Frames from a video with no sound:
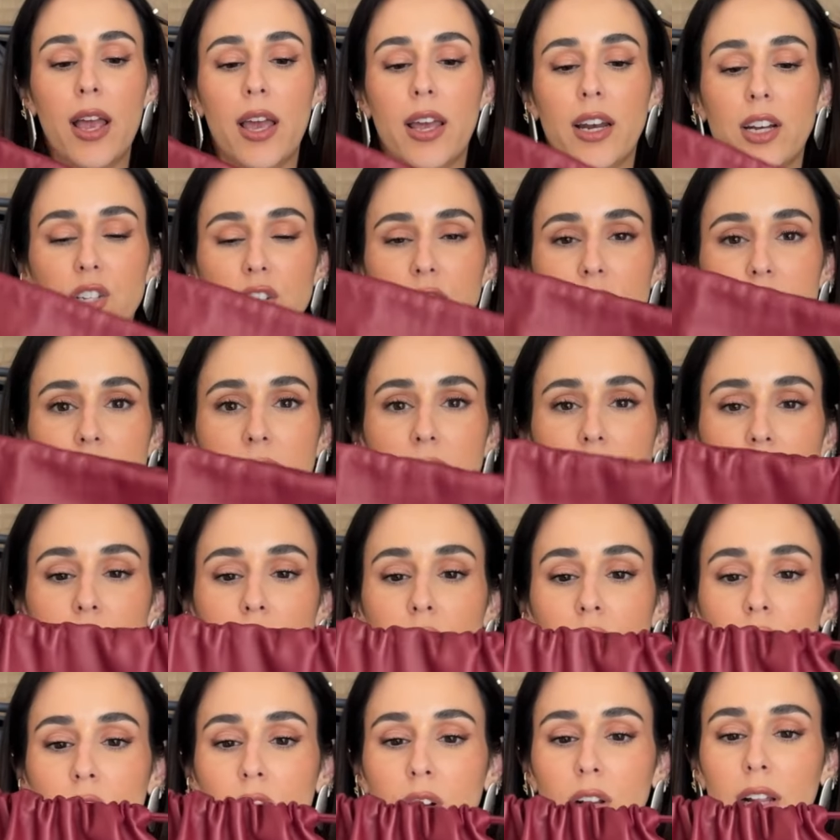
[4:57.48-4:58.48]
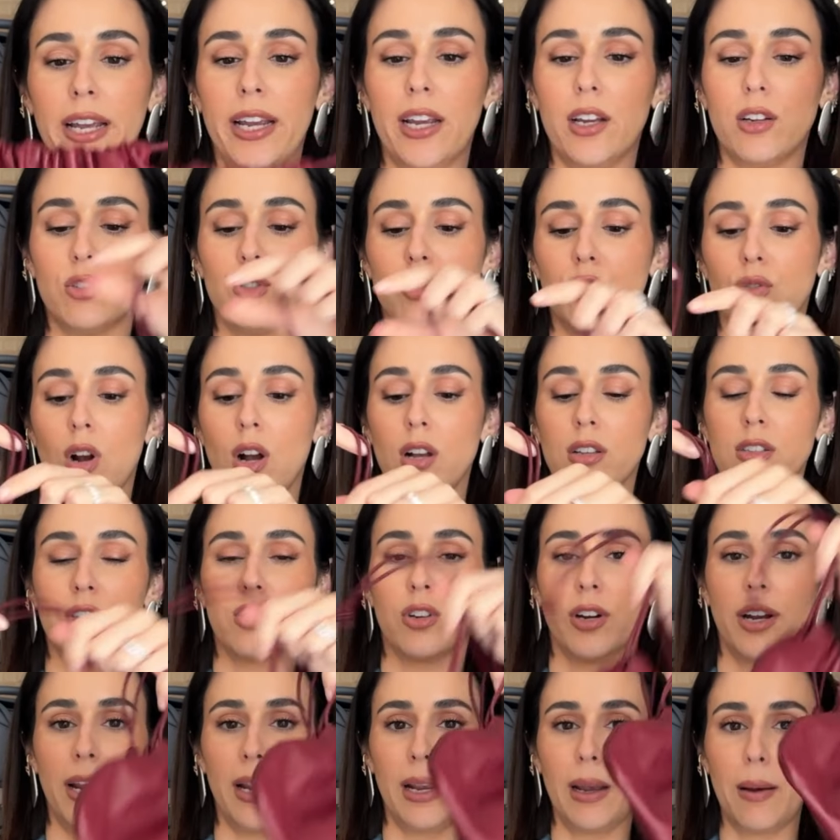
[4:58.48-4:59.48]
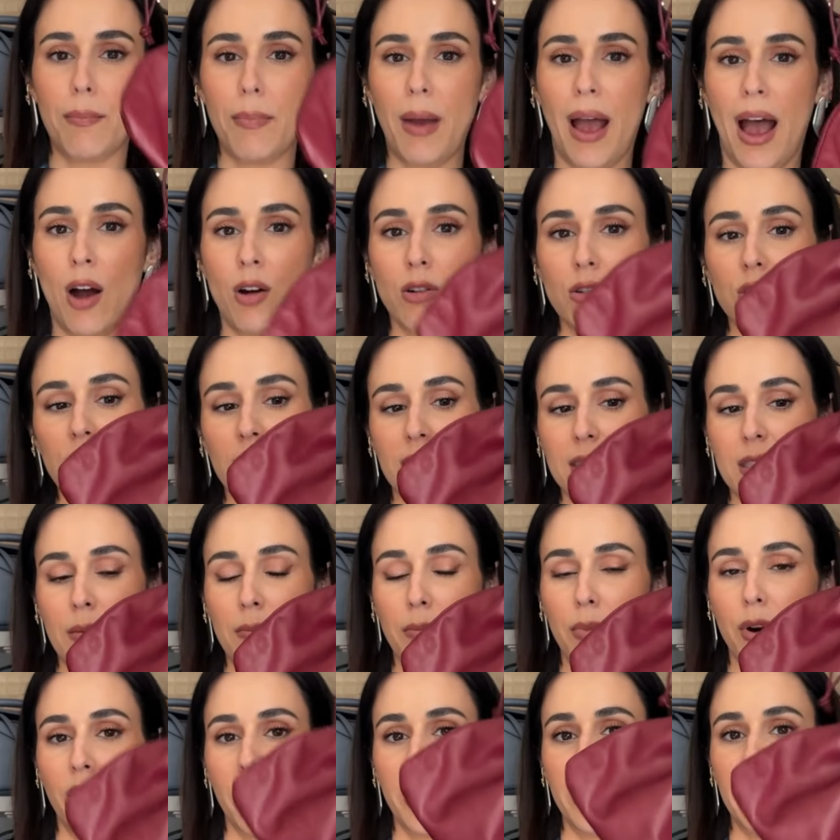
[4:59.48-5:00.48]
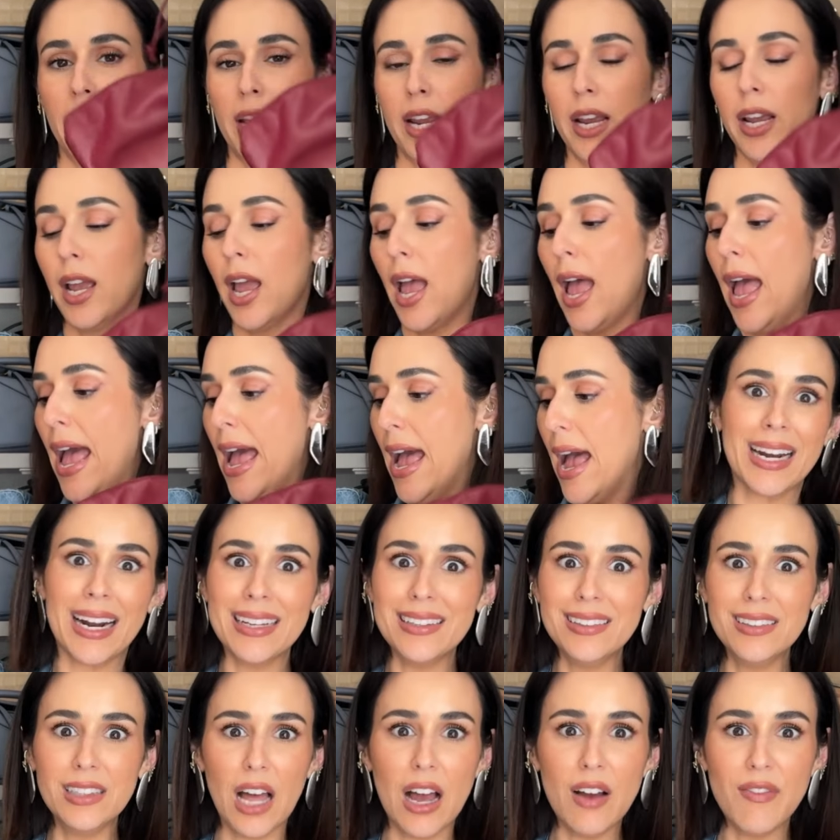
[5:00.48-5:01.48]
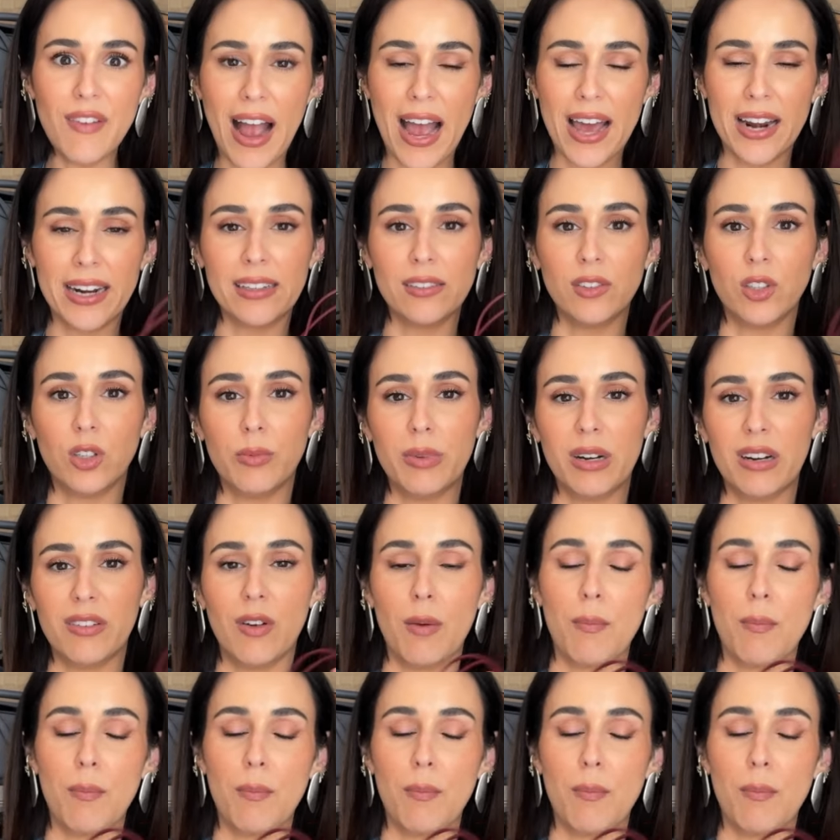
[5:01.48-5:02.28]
It's just like a little like drawstring pouch that's in burgundy. I love adding a little bit of a